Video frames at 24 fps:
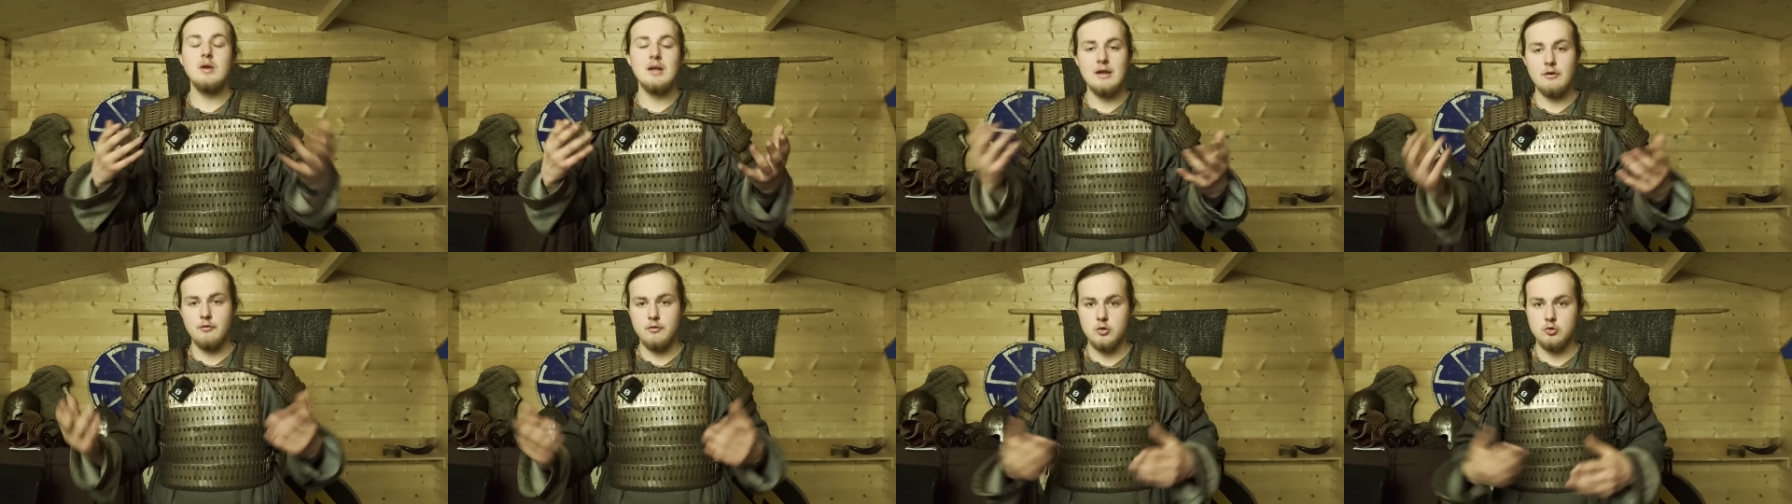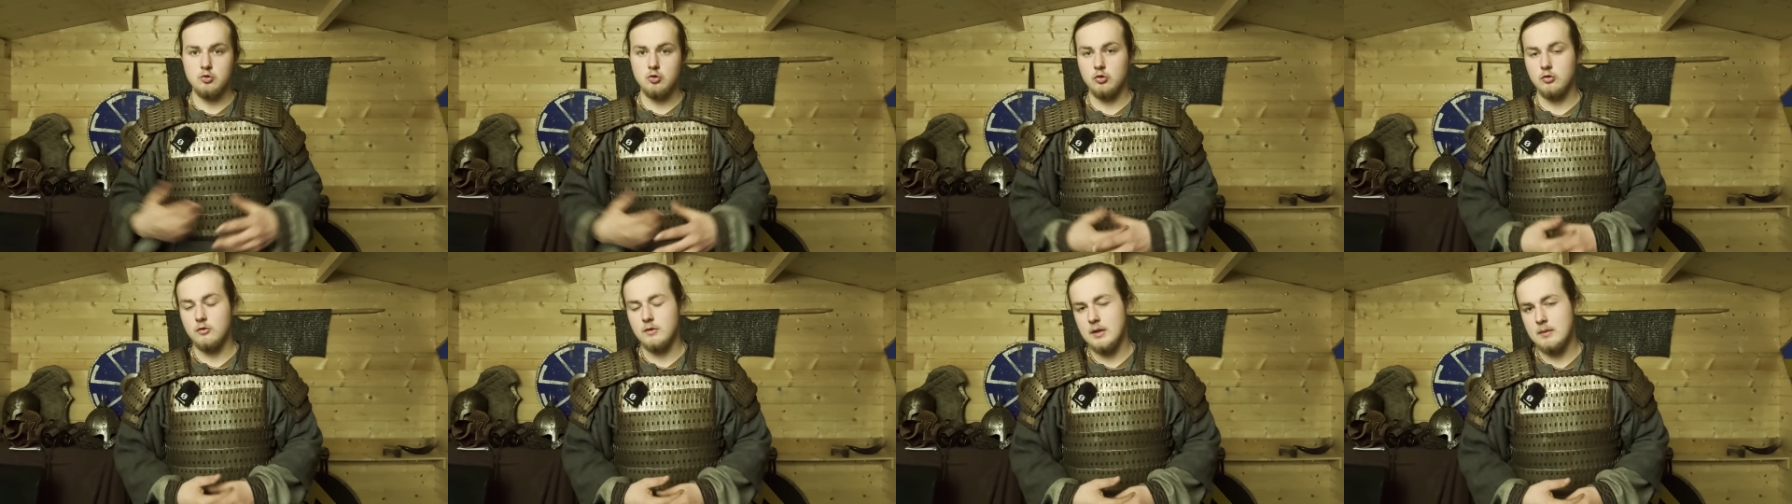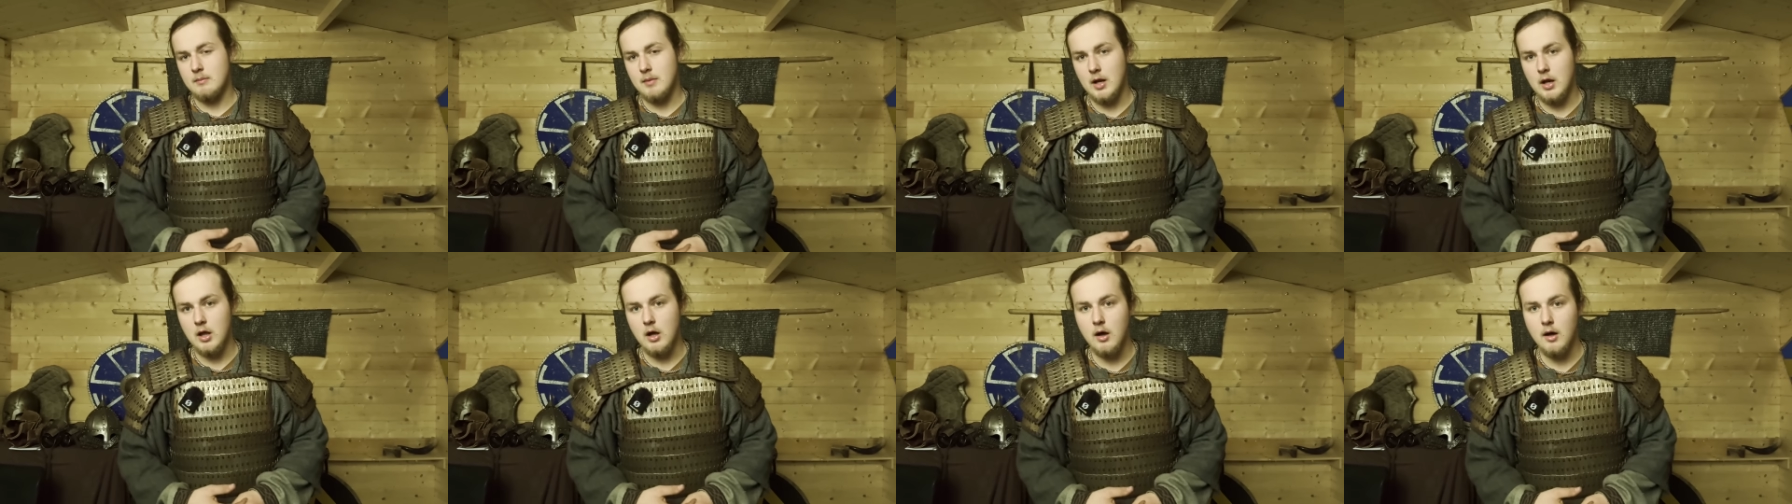different sorts of
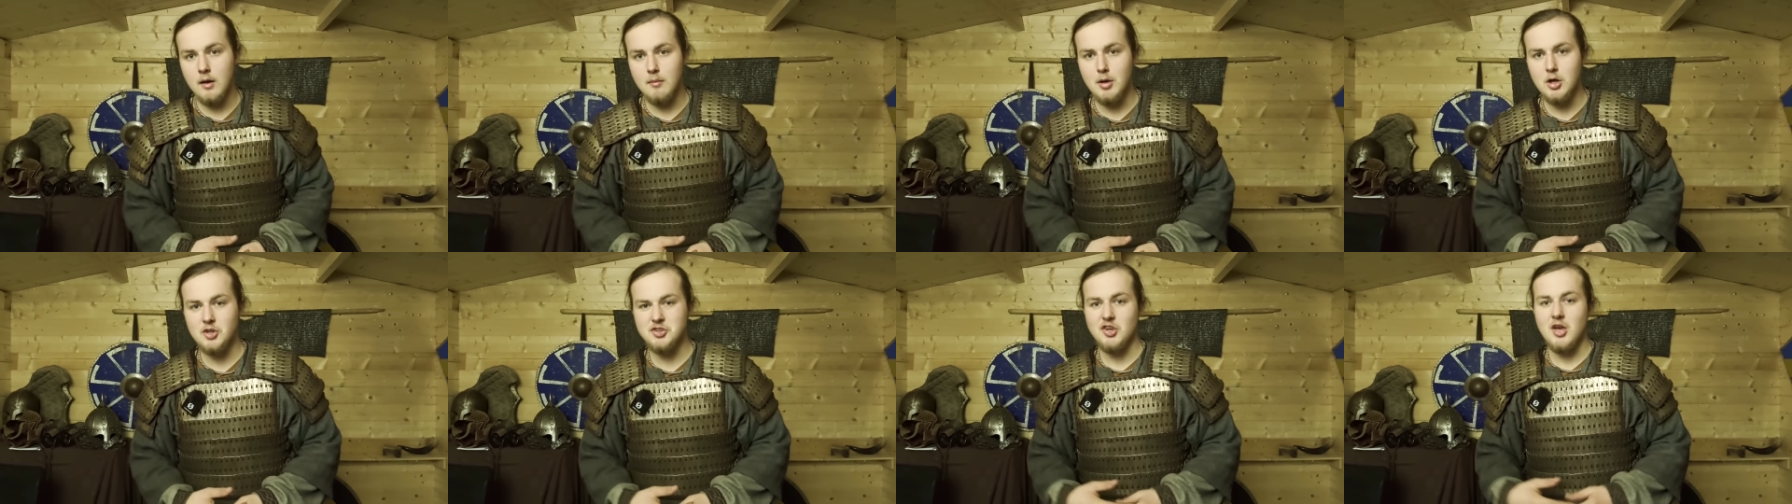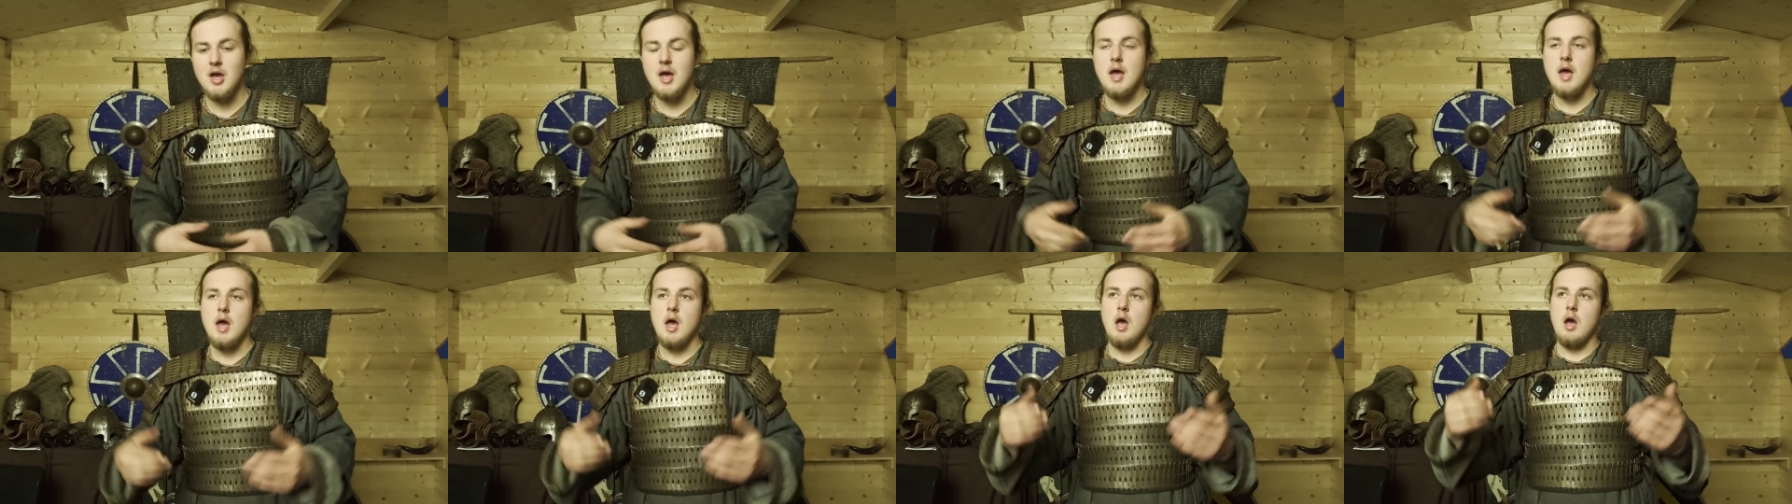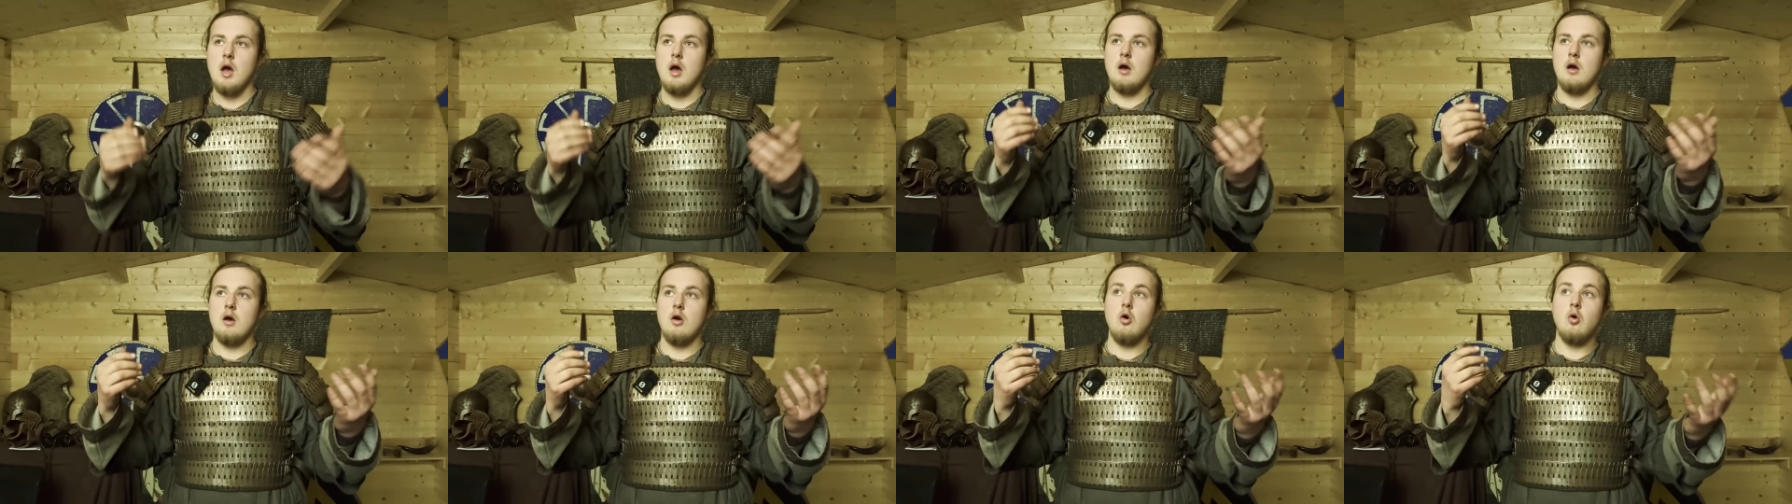Lamellar armors,
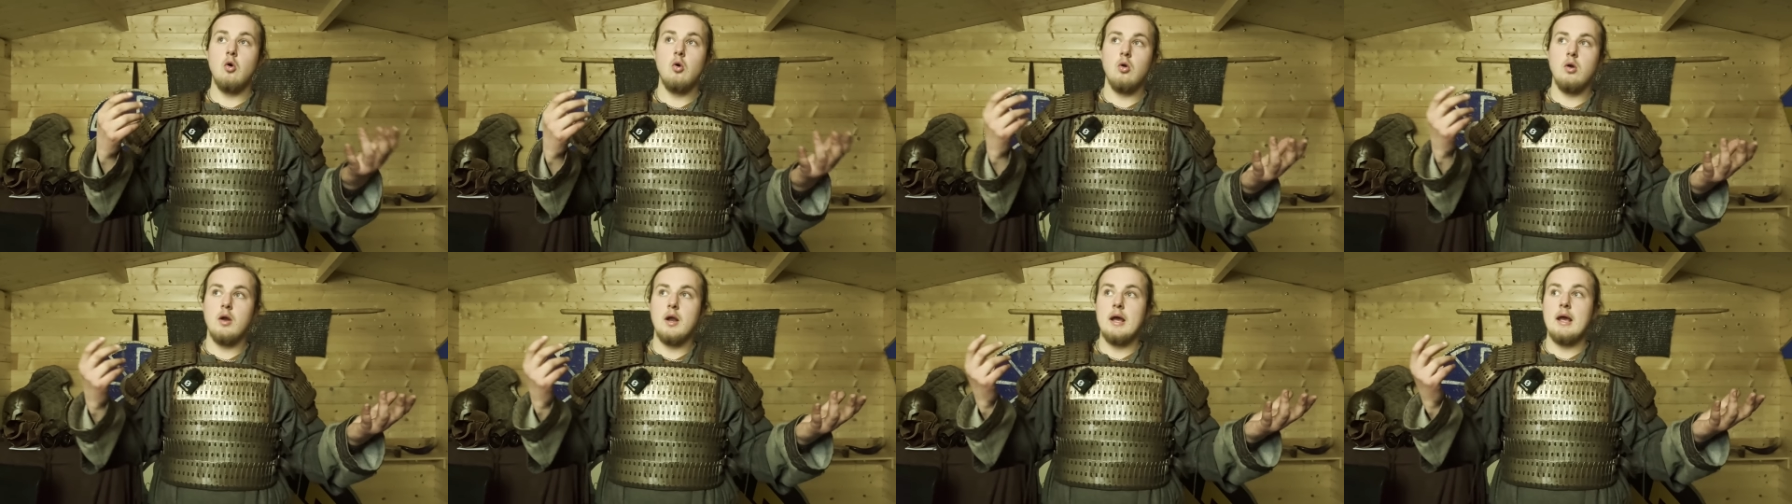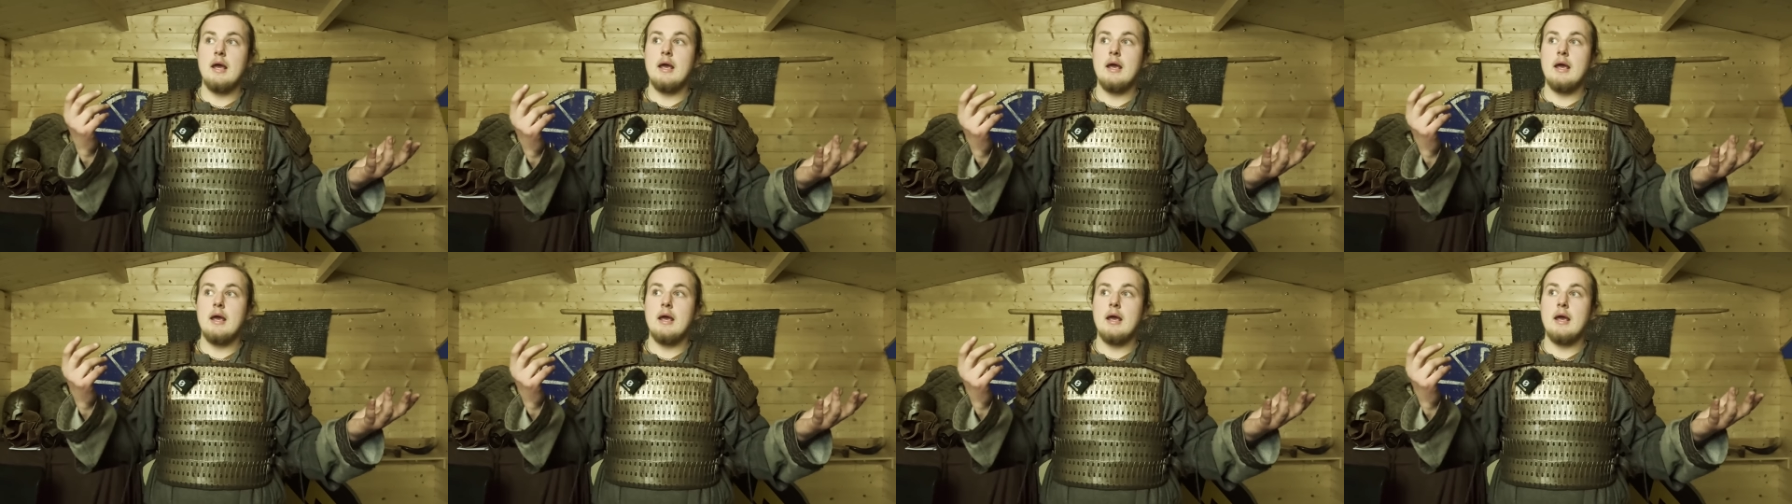all